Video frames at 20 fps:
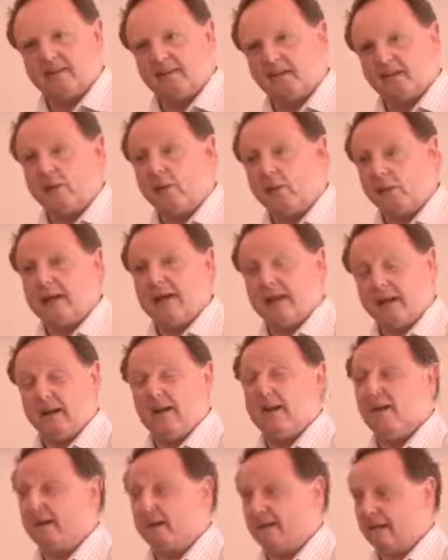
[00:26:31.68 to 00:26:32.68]
so already
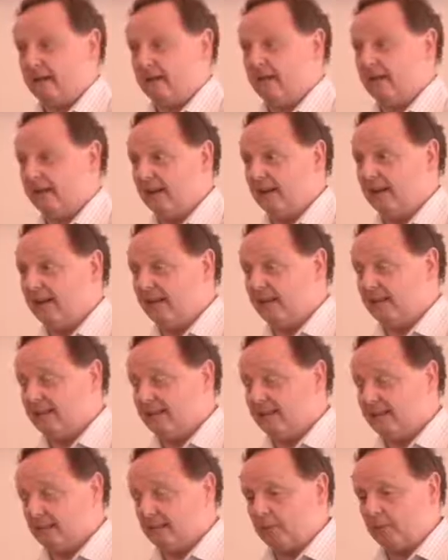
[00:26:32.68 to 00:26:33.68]
hurt,
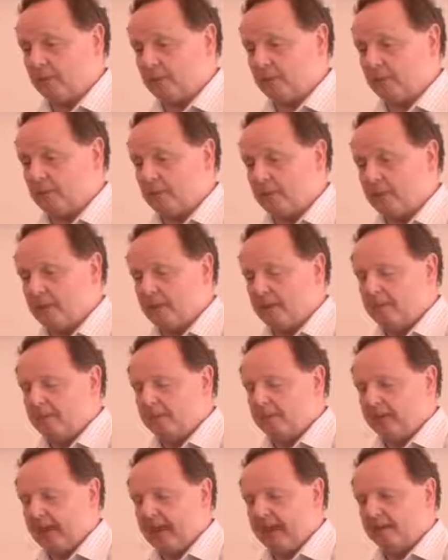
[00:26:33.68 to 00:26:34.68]
actually. Mm -hmm. um,
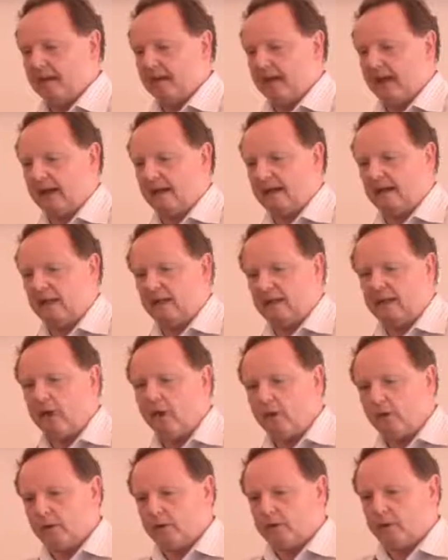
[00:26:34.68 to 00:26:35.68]
and, and, and the
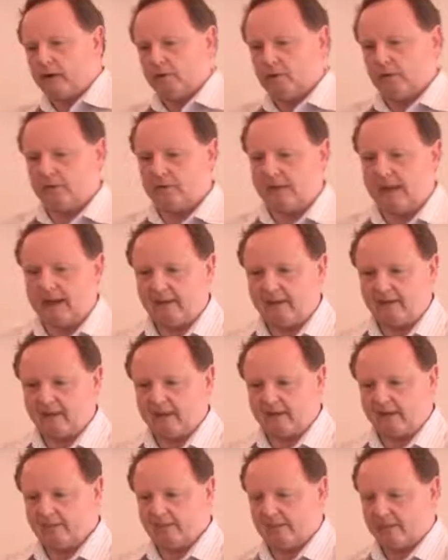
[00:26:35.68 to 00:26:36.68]
older ones take
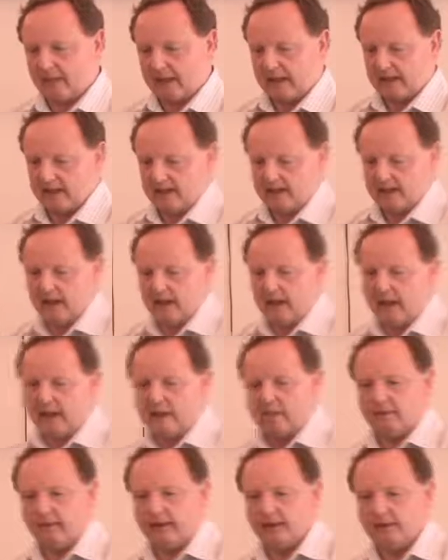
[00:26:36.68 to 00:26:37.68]
them and they
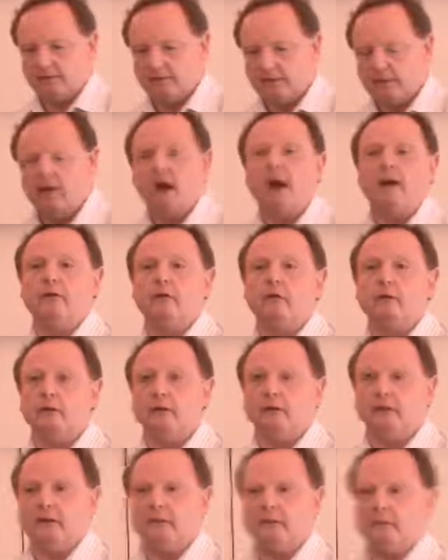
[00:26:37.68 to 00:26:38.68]
and they danced
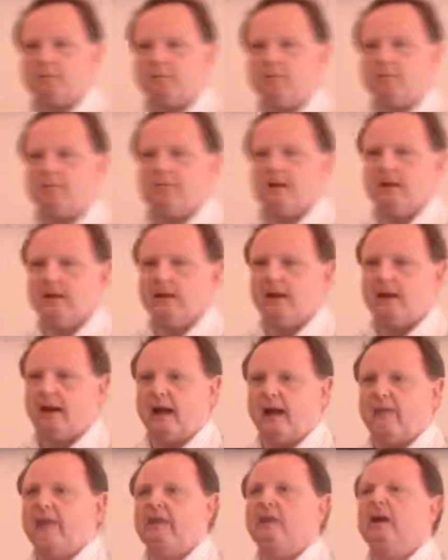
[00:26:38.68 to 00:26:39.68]
with them.
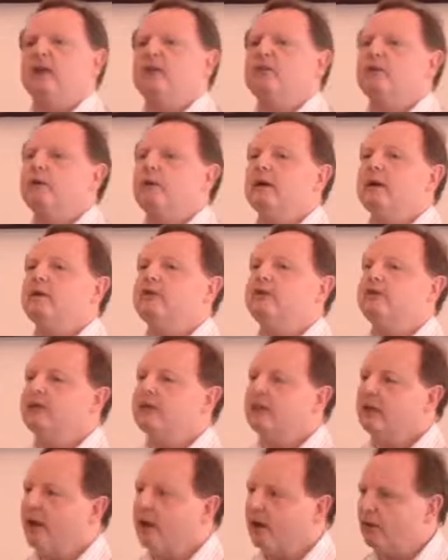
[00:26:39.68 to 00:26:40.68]
And they danced really
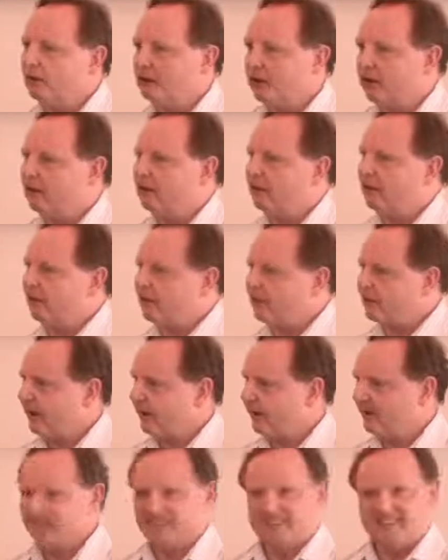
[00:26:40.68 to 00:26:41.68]
slowly, said the
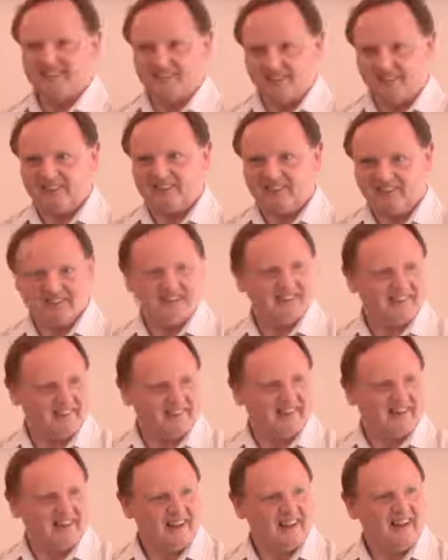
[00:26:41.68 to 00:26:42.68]
child. Not, you
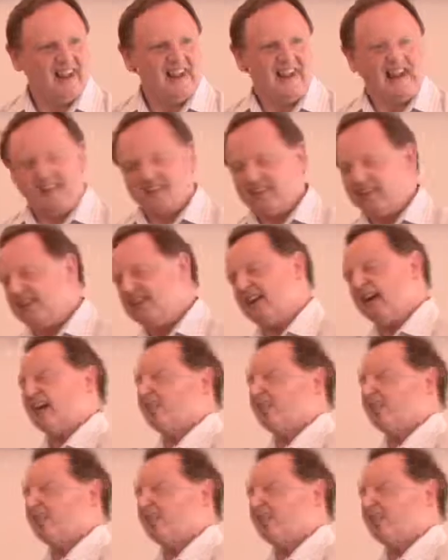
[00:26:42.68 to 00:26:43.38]
know, and they